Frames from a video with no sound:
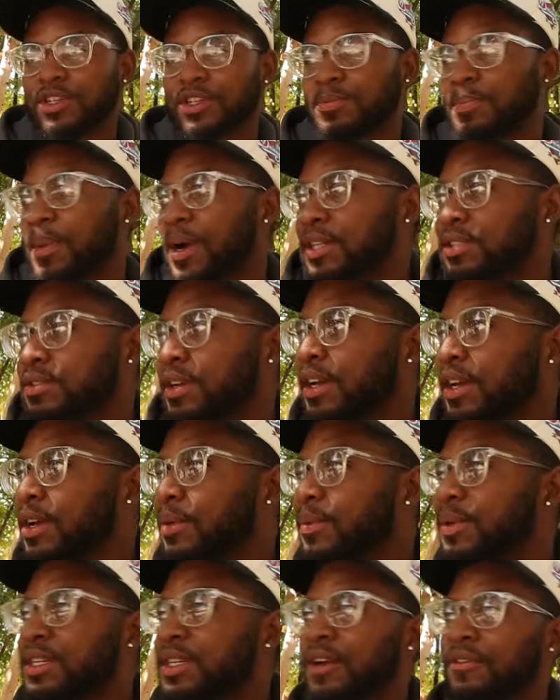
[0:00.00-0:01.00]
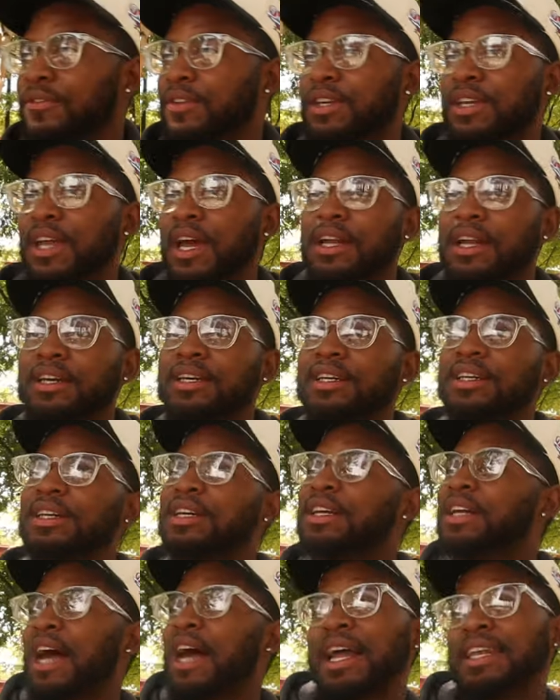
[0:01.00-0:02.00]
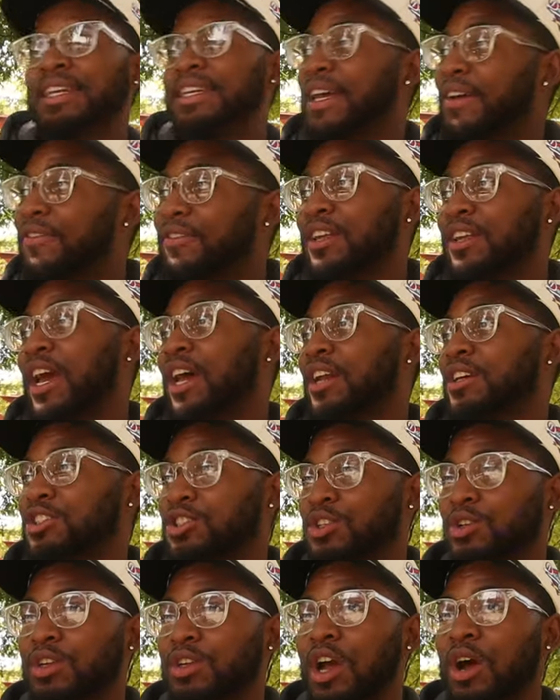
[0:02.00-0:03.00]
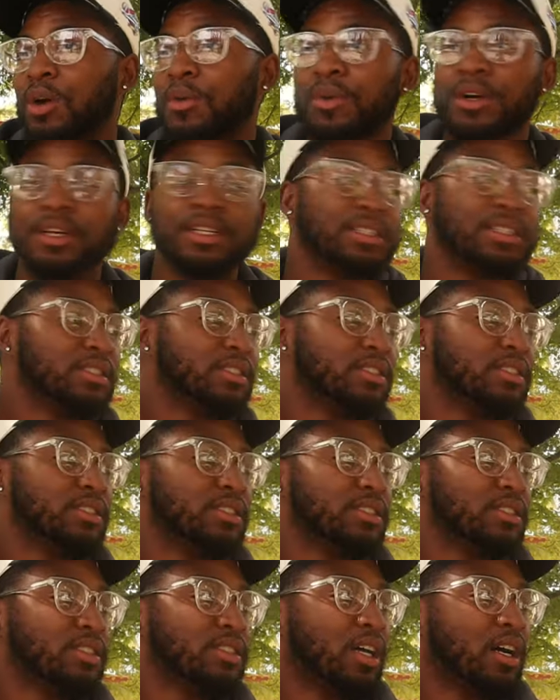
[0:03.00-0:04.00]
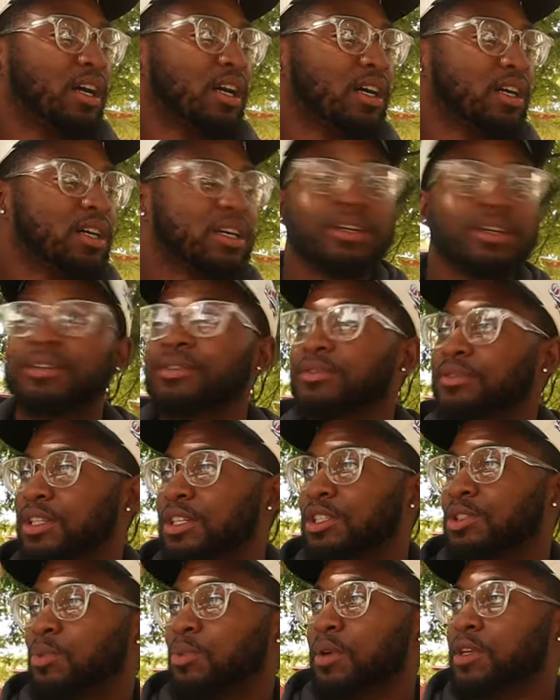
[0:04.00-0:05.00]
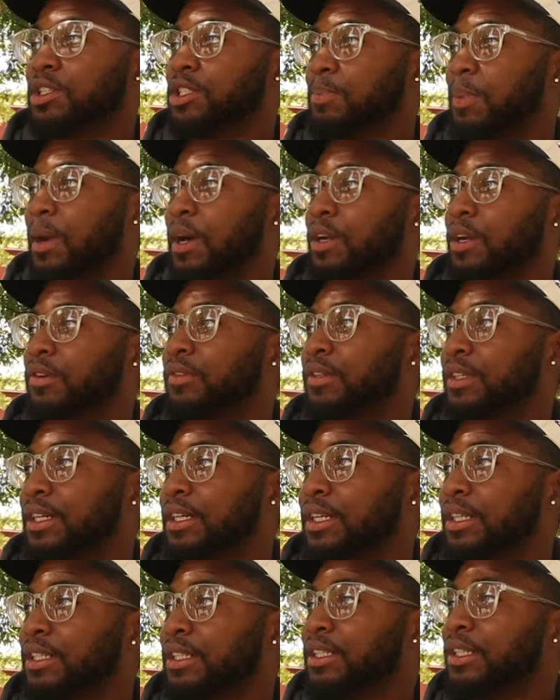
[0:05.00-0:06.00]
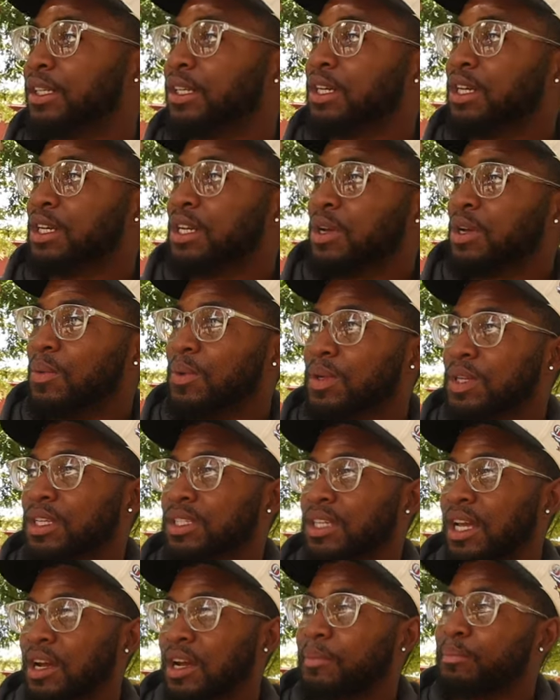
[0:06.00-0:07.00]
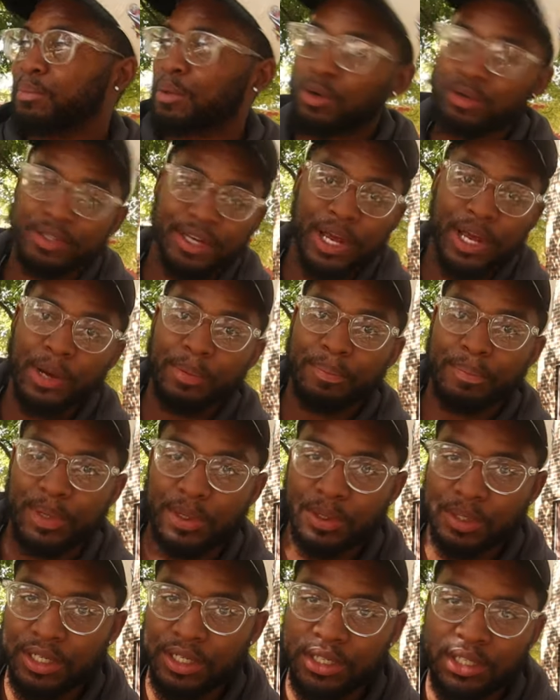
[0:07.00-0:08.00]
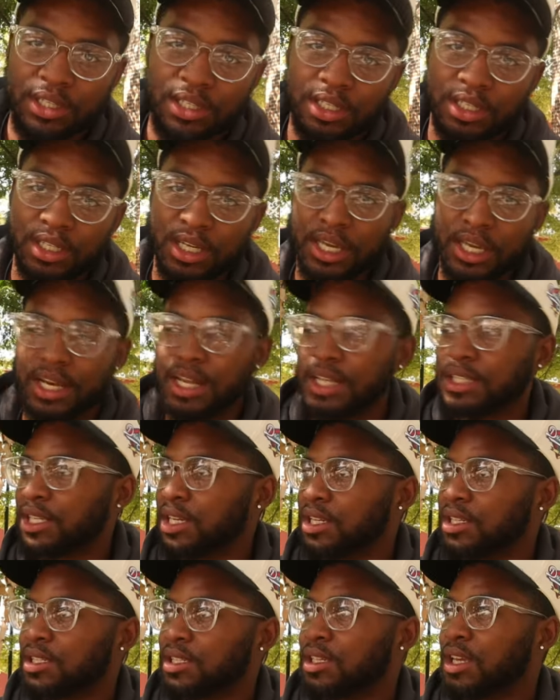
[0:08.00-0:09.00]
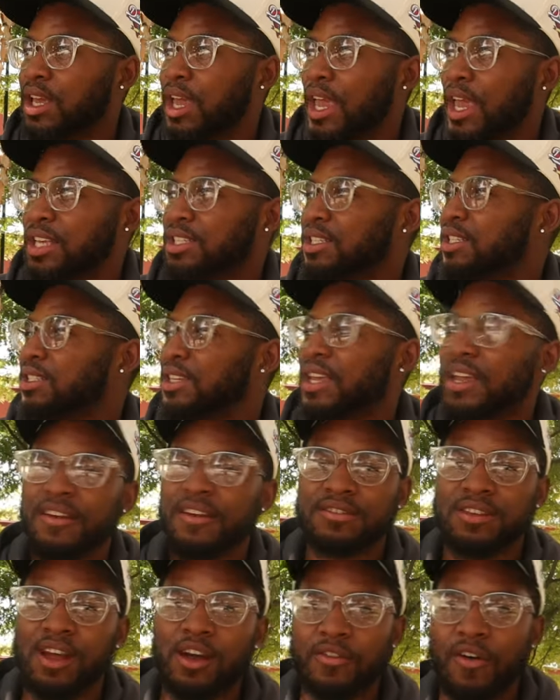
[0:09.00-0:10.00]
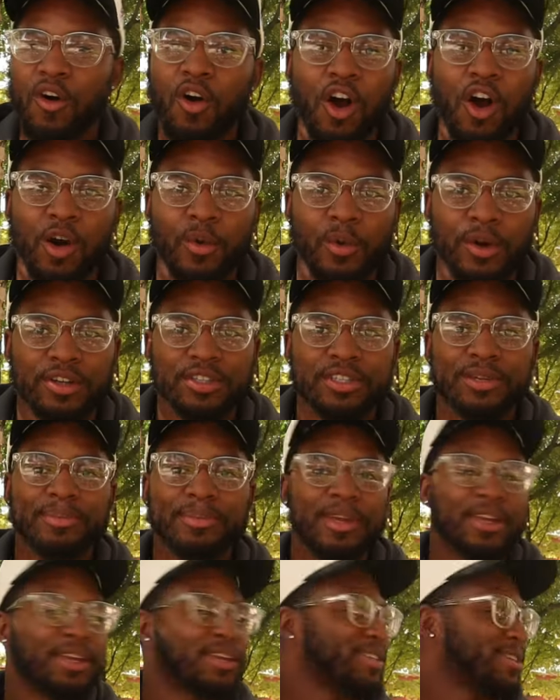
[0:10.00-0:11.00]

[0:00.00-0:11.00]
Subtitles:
spots right here. I definitely gotta show y'all one. This one spot over here, with it's like a broke down building look, and it just gives off hard work to me.